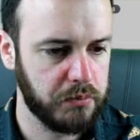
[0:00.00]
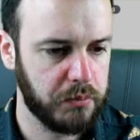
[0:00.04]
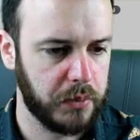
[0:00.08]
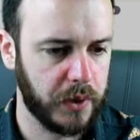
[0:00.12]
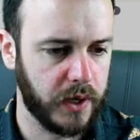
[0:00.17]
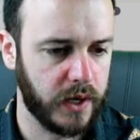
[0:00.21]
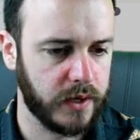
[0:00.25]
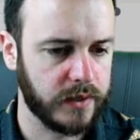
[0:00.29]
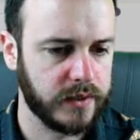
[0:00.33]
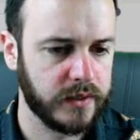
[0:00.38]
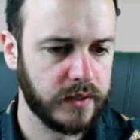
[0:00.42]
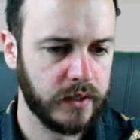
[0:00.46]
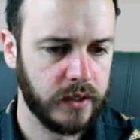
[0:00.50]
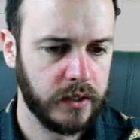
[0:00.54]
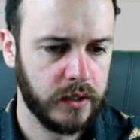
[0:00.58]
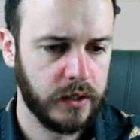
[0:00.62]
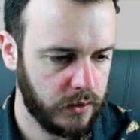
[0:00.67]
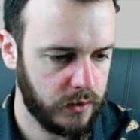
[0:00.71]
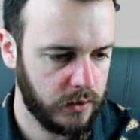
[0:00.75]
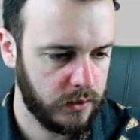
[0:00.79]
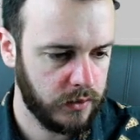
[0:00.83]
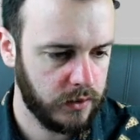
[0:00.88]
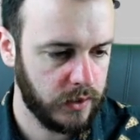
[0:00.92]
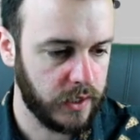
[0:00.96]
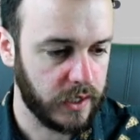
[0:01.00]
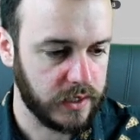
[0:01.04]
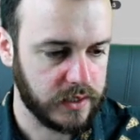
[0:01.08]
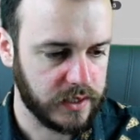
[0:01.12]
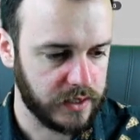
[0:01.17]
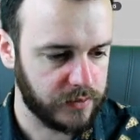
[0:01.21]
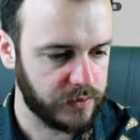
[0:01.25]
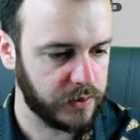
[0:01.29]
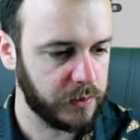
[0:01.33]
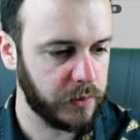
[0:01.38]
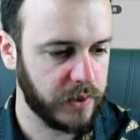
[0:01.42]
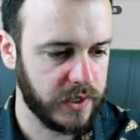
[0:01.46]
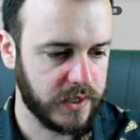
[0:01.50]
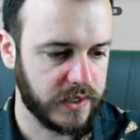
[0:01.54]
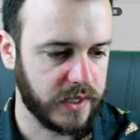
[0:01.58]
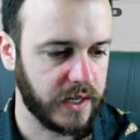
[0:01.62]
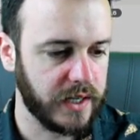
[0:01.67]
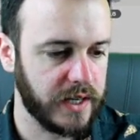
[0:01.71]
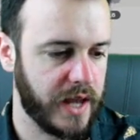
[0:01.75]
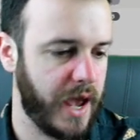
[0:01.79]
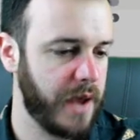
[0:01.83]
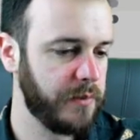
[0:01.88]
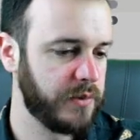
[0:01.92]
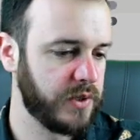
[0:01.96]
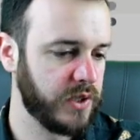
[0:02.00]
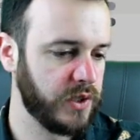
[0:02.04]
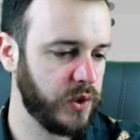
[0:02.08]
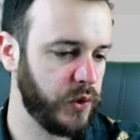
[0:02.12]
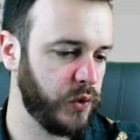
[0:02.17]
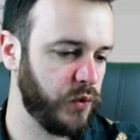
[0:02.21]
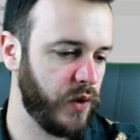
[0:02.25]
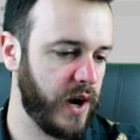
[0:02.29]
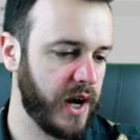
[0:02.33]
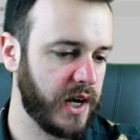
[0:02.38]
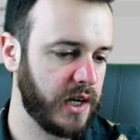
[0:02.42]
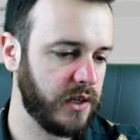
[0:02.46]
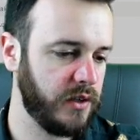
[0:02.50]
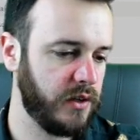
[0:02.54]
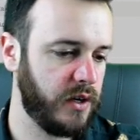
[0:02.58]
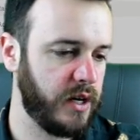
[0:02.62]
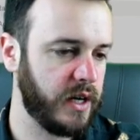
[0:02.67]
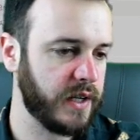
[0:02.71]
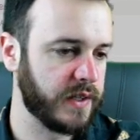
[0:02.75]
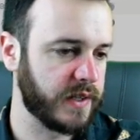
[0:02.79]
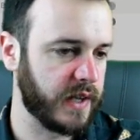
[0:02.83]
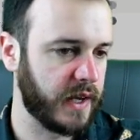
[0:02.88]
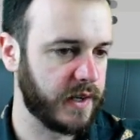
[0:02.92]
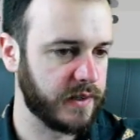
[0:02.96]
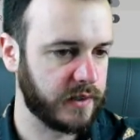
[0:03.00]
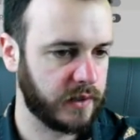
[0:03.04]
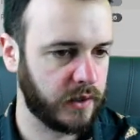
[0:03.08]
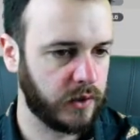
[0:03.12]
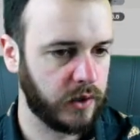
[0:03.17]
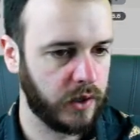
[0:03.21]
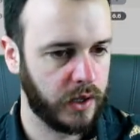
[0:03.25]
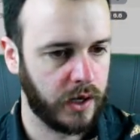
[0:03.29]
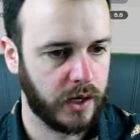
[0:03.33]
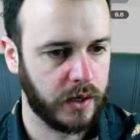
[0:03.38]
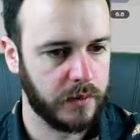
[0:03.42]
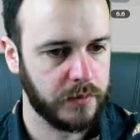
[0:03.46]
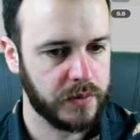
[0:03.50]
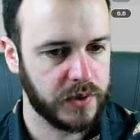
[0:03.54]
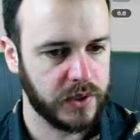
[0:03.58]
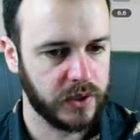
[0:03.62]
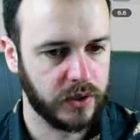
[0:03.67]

But yeah, definitely when you see names that you recognise as clubs,